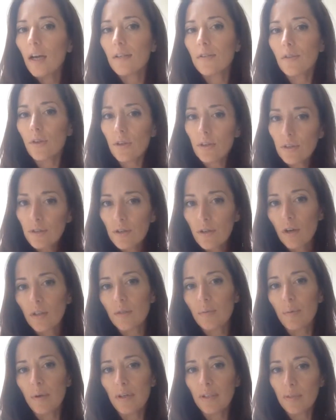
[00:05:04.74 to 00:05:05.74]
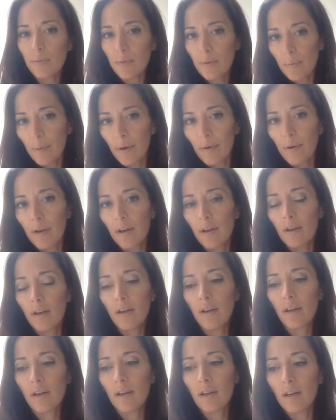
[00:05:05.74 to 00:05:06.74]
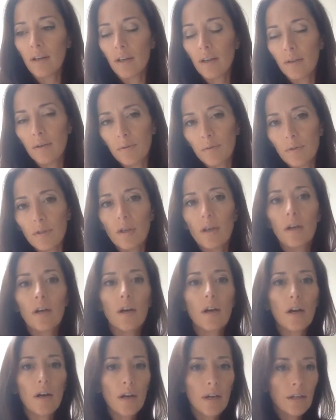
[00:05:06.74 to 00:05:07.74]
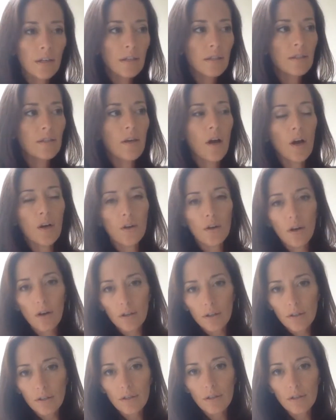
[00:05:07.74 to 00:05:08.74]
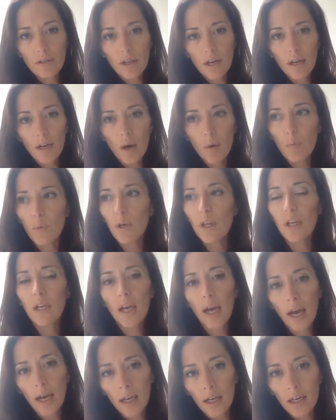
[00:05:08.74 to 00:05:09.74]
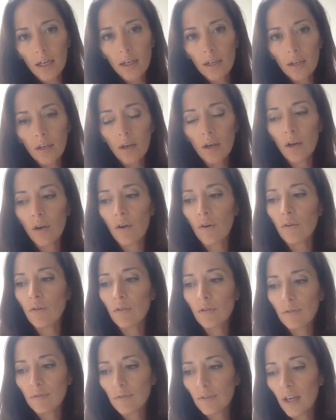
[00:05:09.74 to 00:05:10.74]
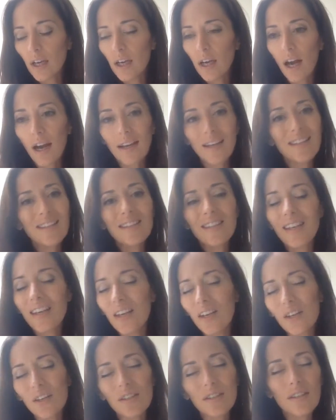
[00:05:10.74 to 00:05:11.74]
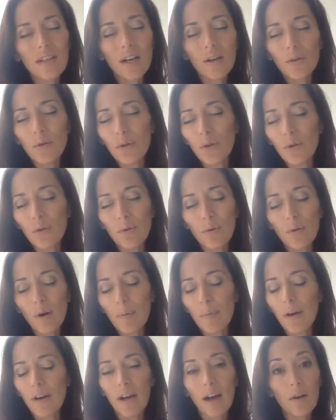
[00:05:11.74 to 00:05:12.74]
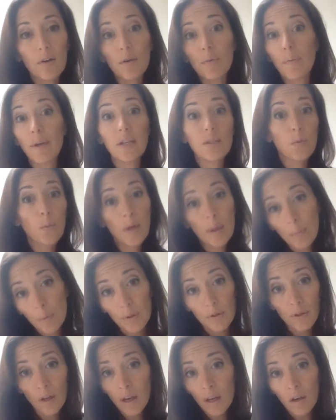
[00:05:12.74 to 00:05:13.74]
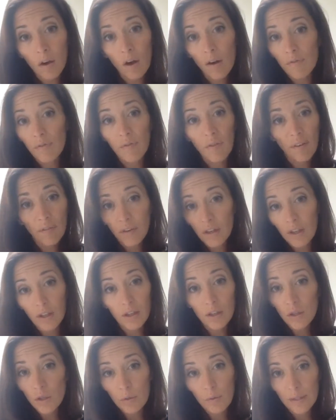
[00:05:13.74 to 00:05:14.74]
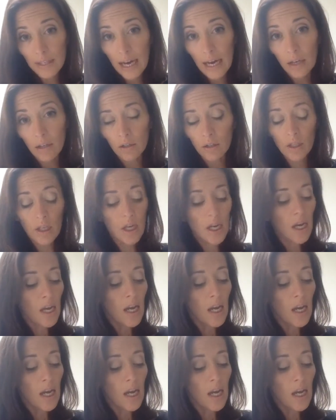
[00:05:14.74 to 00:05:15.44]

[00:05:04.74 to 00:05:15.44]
I started to talk to my husband about it, and he was like, all right, it's $100 to sign up. What do you get? You know? And I could sit here and tell you about how you make 20% off of everything that you sell,